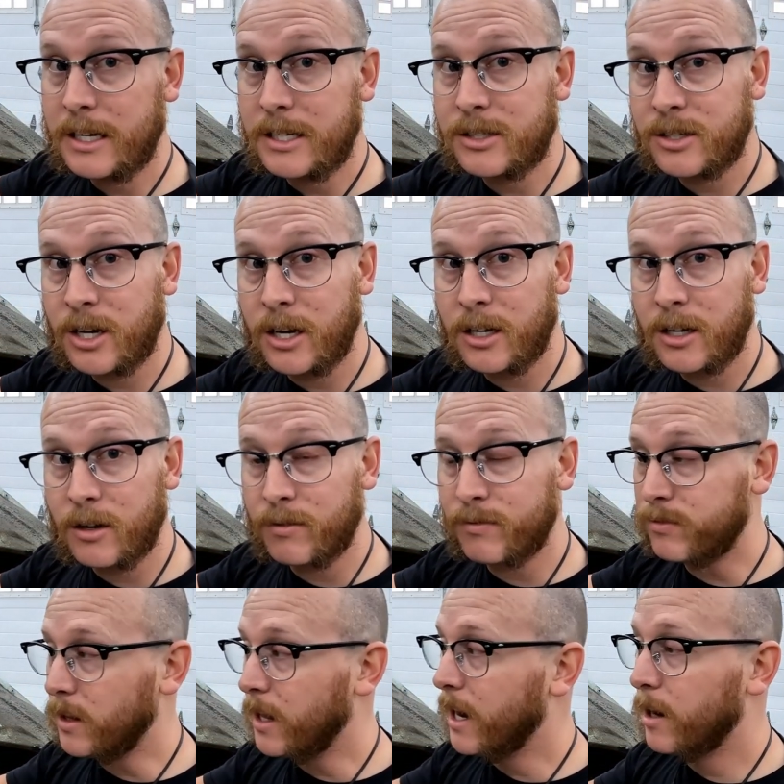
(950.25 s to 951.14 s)
is take your
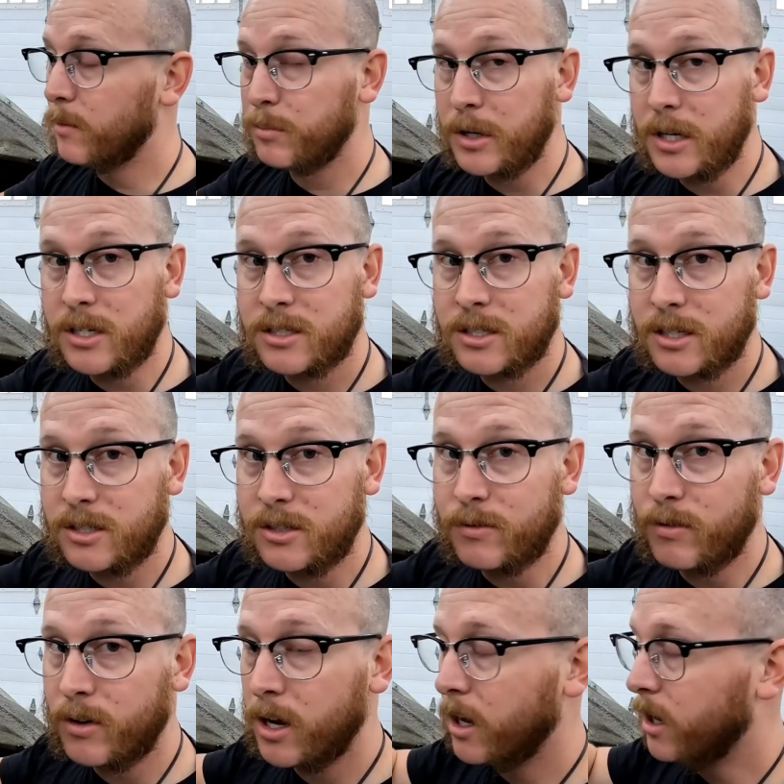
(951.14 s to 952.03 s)
flat piece that
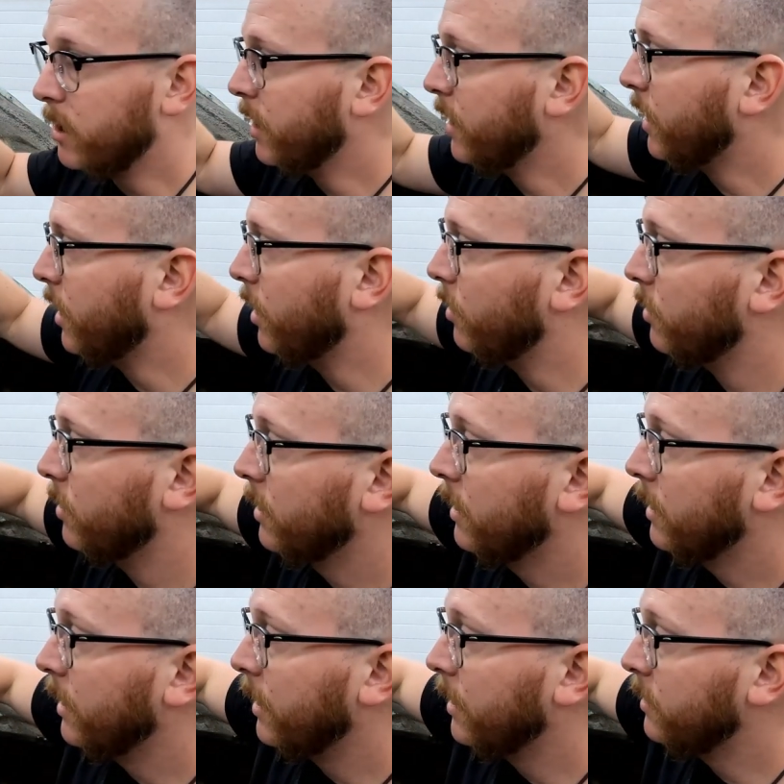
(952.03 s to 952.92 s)
you've cut out
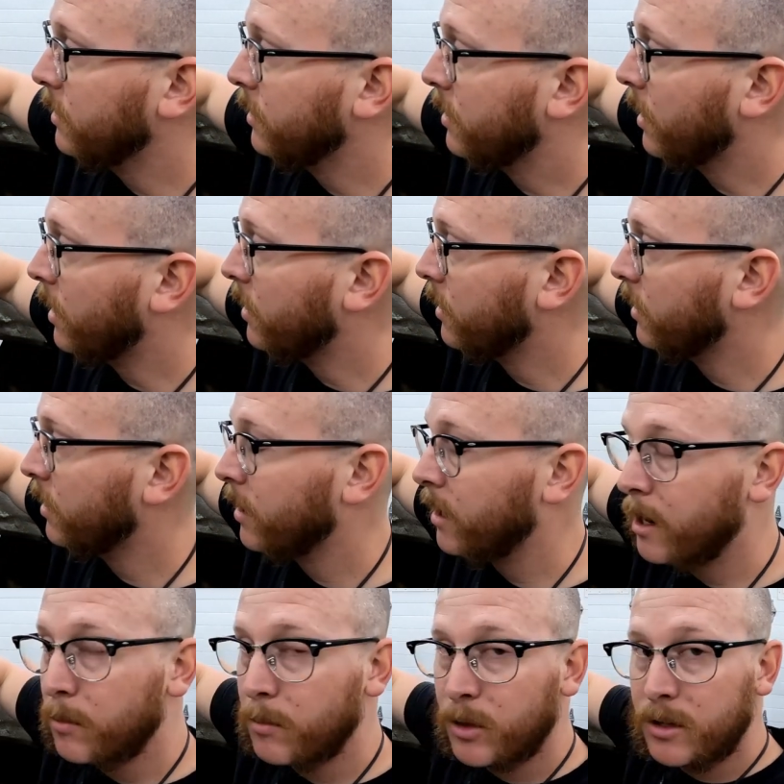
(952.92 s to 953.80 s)
and then kind of
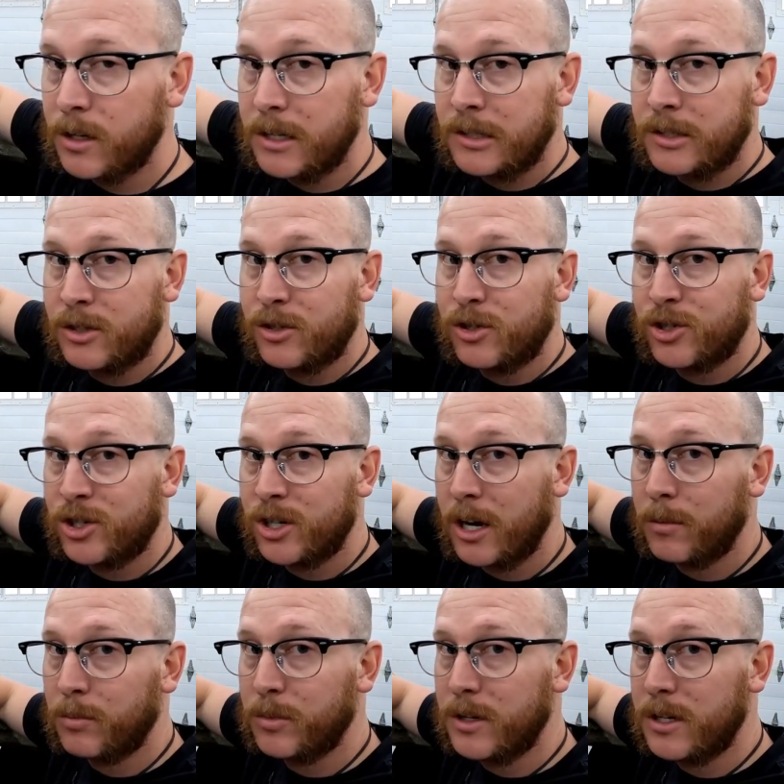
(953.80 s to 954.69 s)
hammer this and
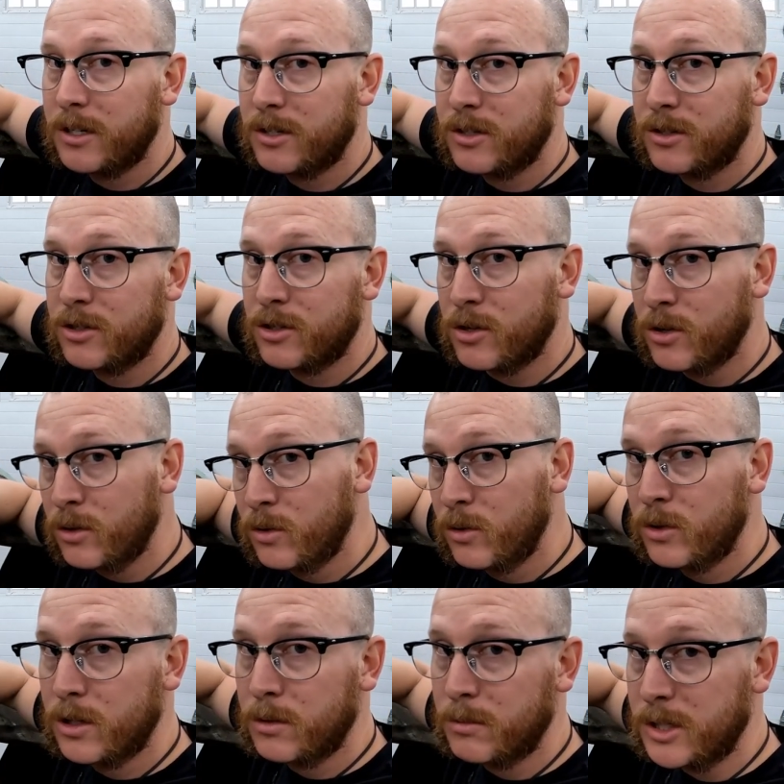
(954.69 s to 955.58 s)
shape this
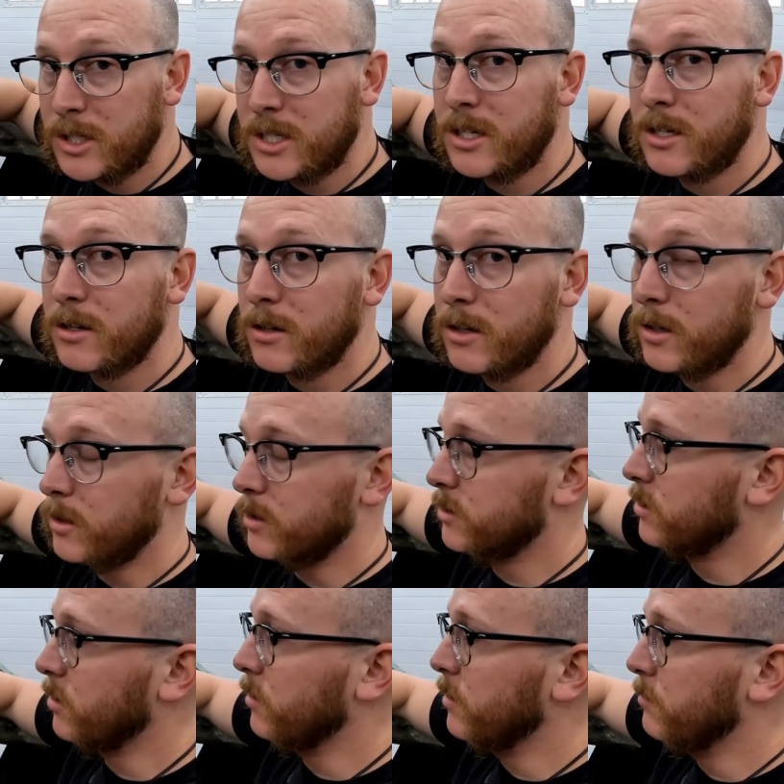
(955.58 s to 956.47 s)
to the material
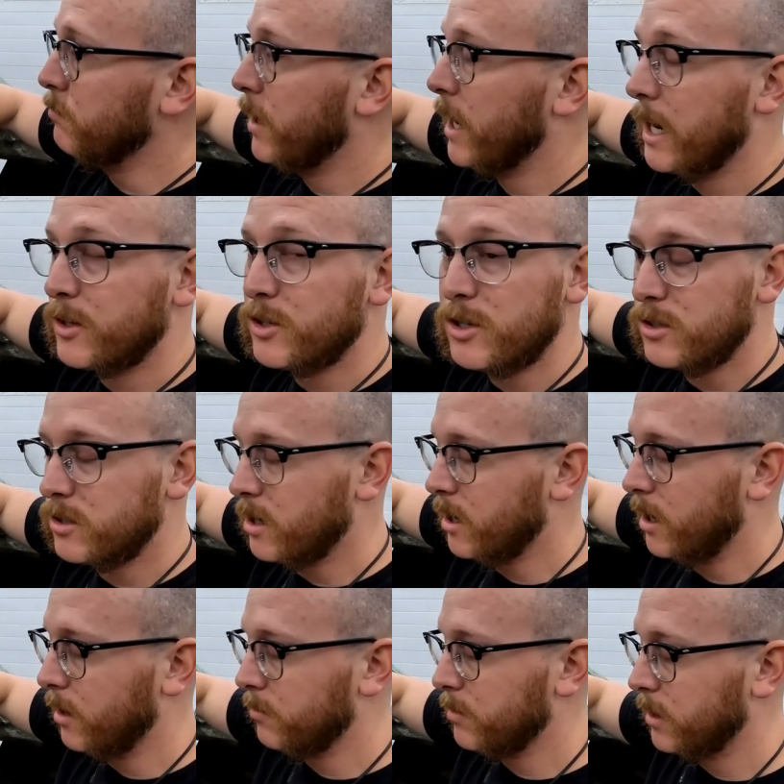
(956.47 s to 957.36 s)
so it matches
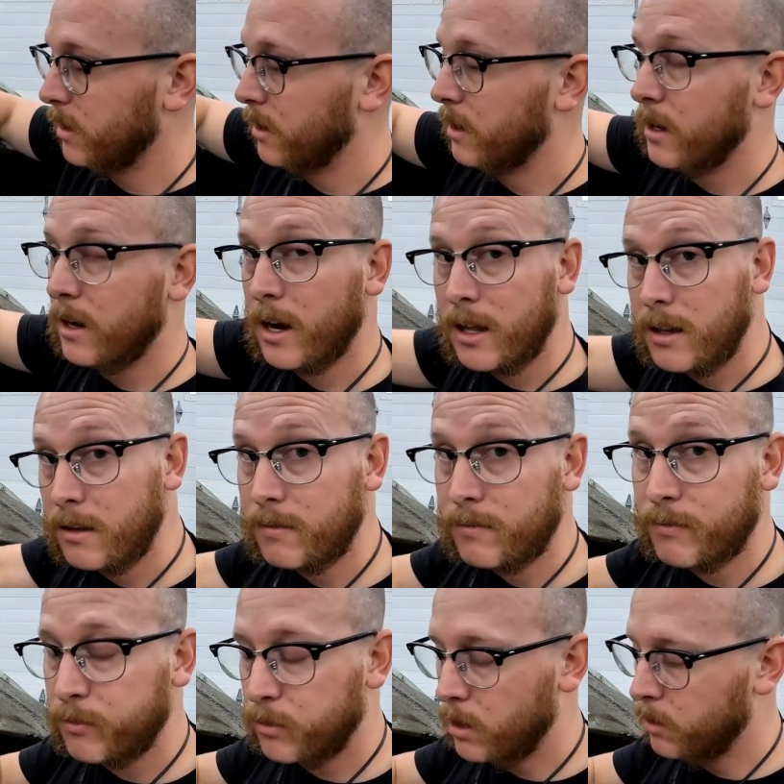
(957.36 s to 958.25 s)
up. And
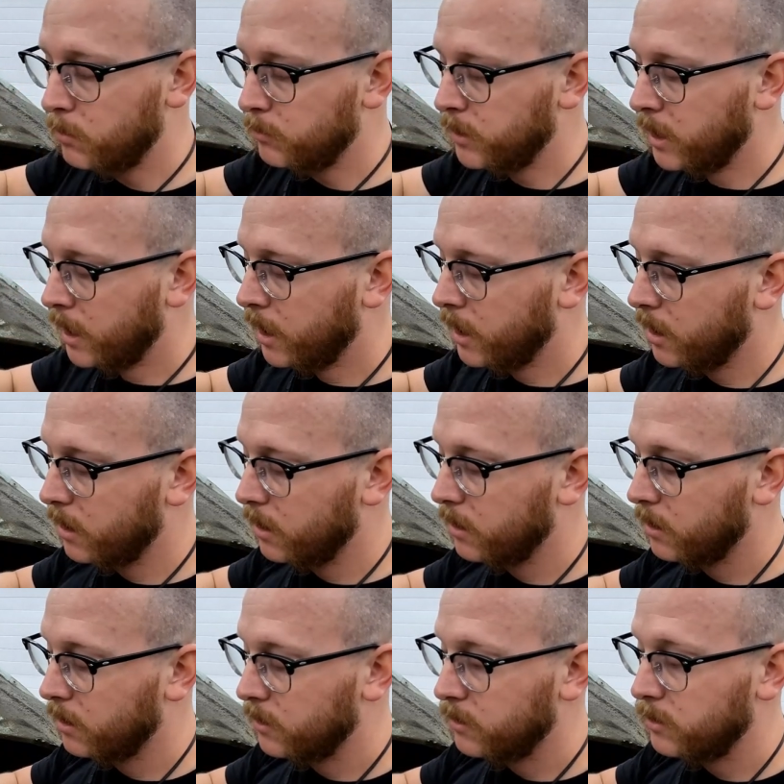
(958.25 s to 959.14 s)
then from there,
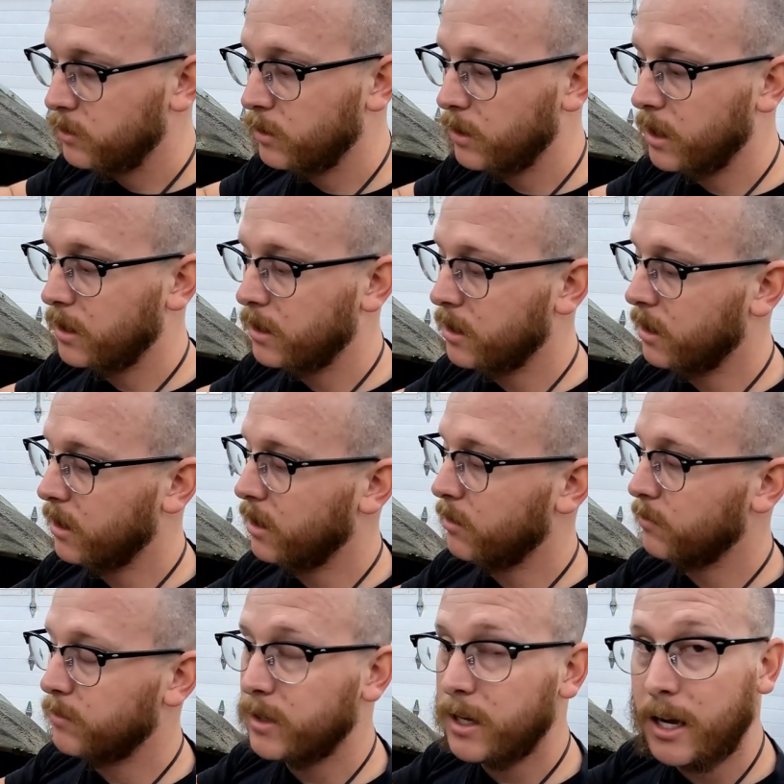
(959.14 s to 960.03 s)
you can
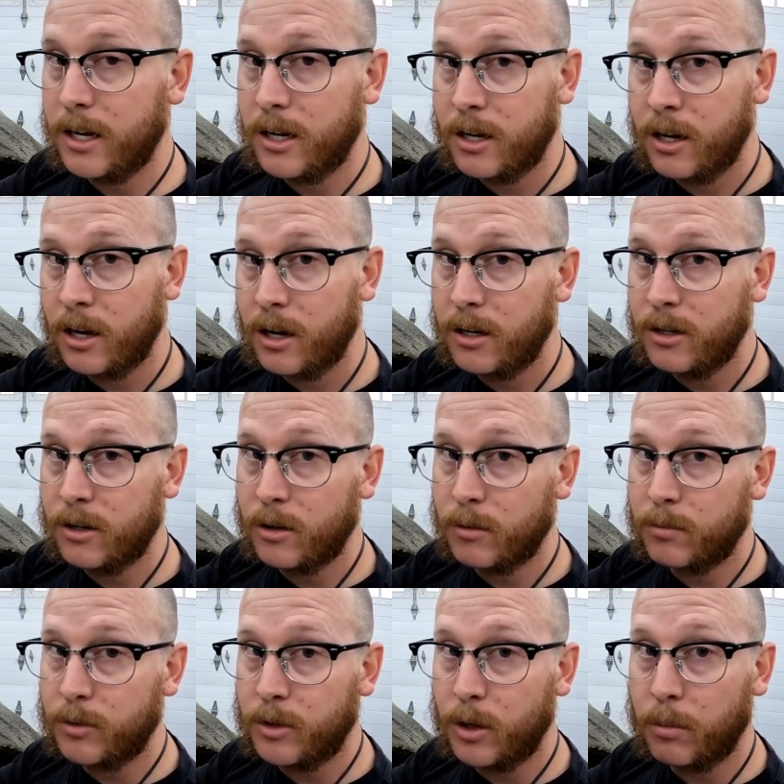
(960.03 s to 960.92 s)
come and cut
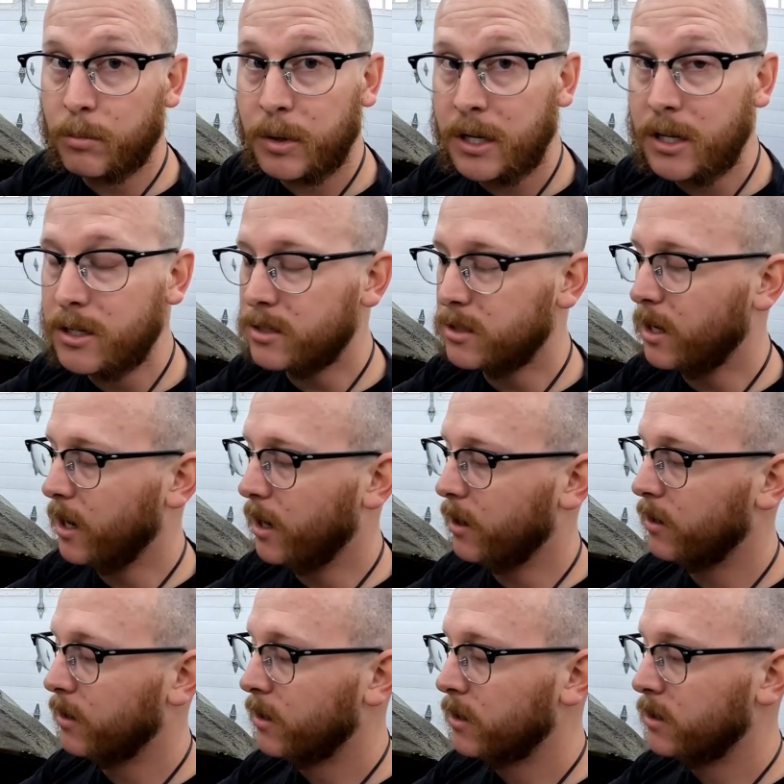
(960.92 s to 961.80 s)
your, your piece
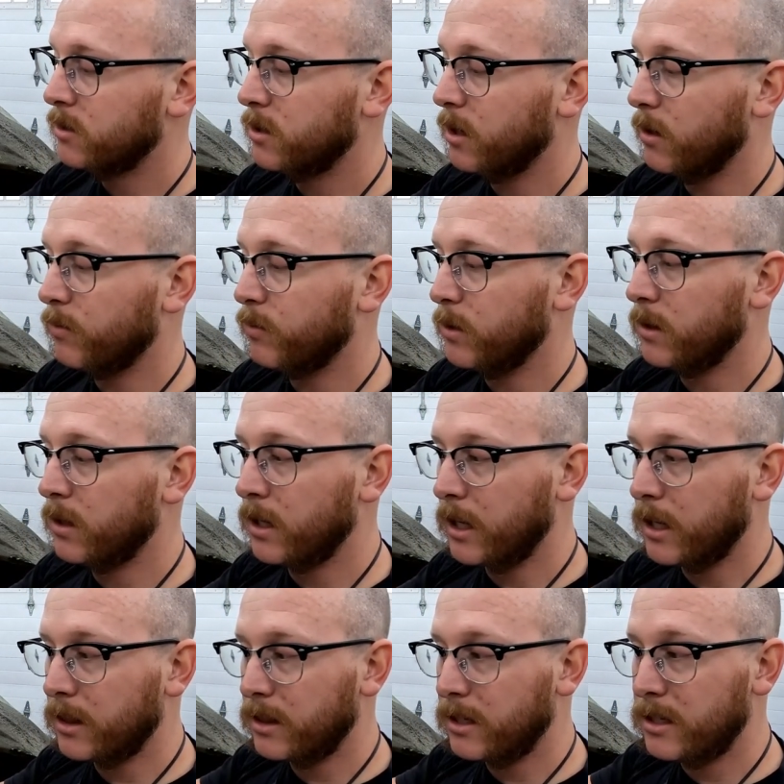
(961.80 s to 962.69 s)
out. So if we
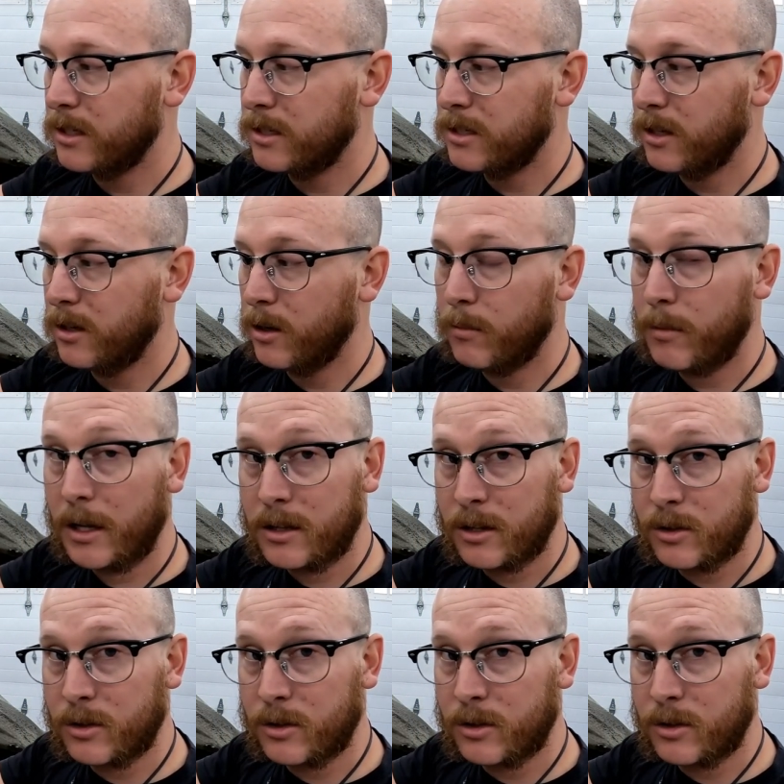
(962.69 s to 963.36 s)
look at this, you know, my